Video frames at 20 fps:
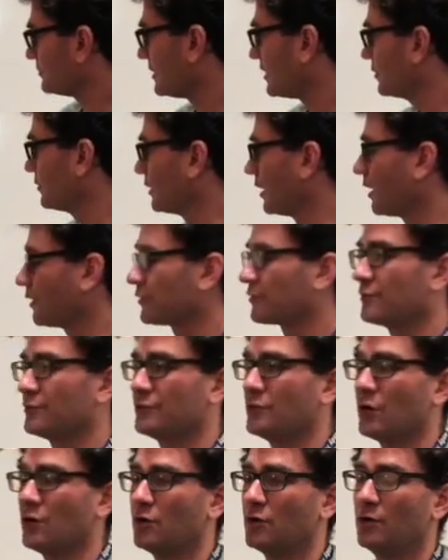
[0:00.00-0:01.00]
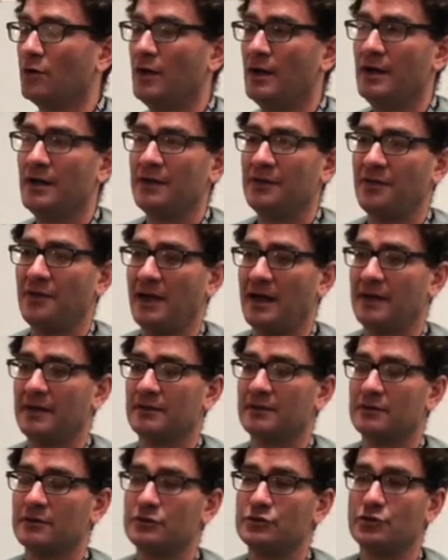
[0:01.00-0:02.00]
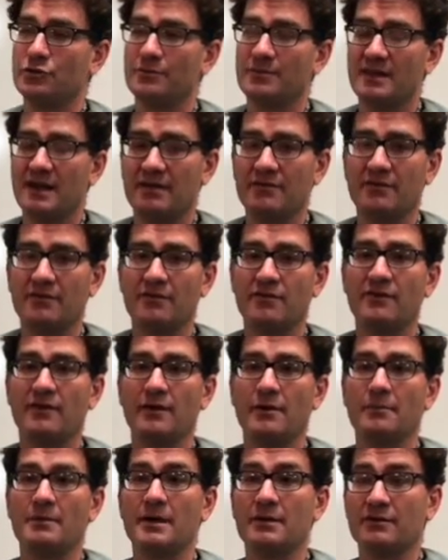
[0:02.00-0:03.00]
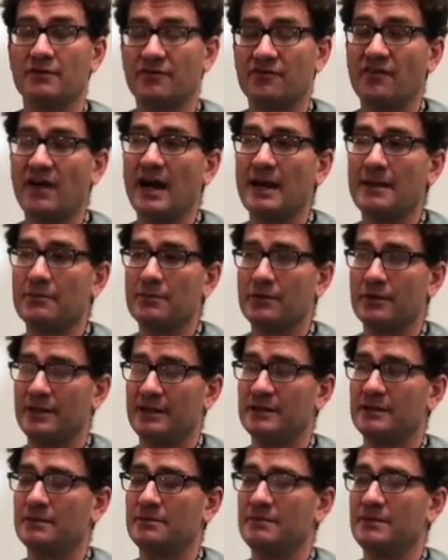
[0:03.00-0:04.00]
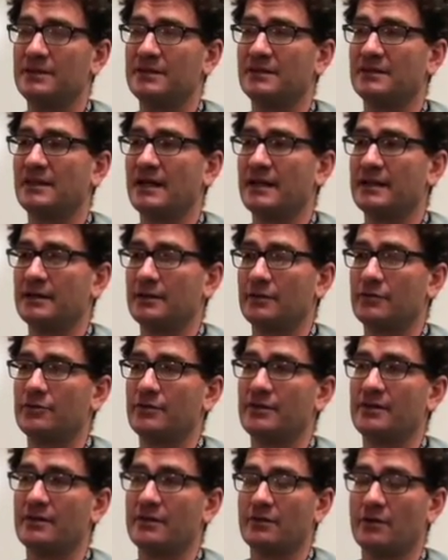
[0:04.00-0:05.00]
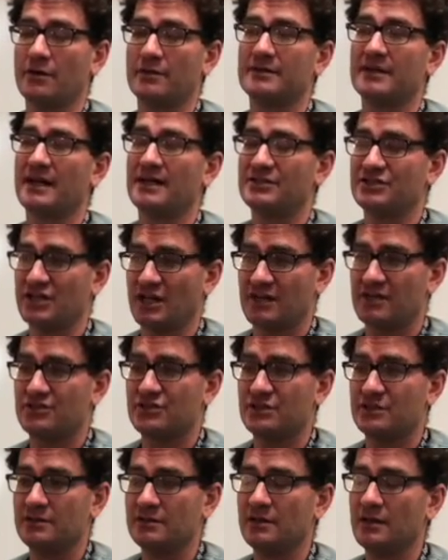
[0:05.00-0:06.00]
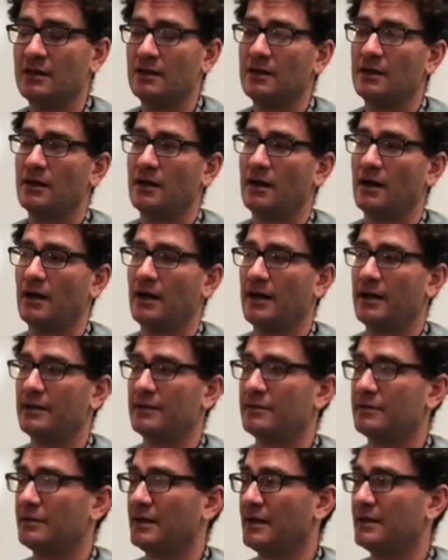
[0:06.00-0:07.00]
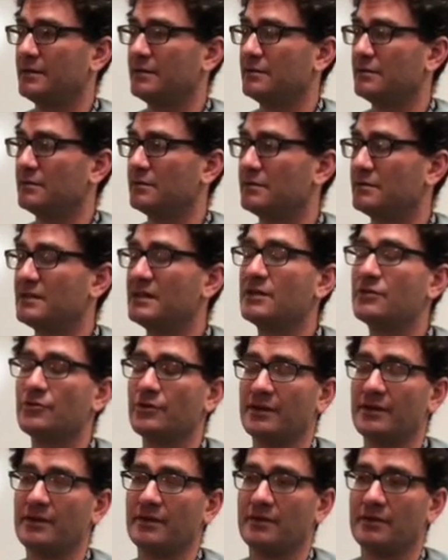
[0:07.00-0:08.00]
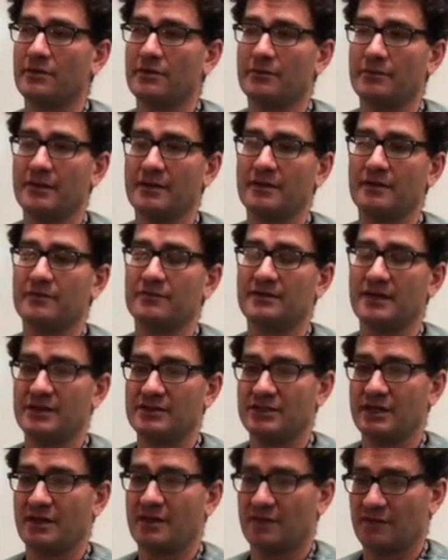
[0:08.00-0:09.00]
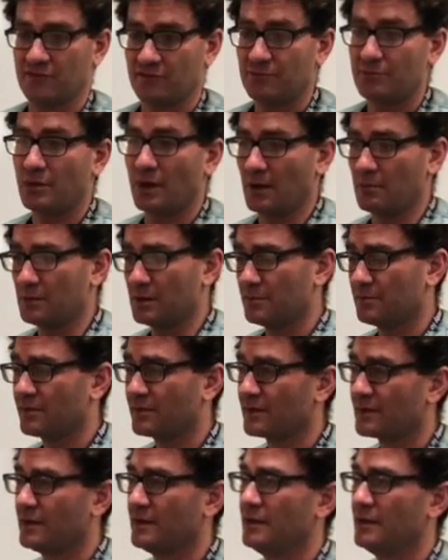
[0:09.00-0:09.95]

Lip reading: We also know that legumes have a fair amount of fiber in them, and that increases our digestion and decreases the risk of digestive problems.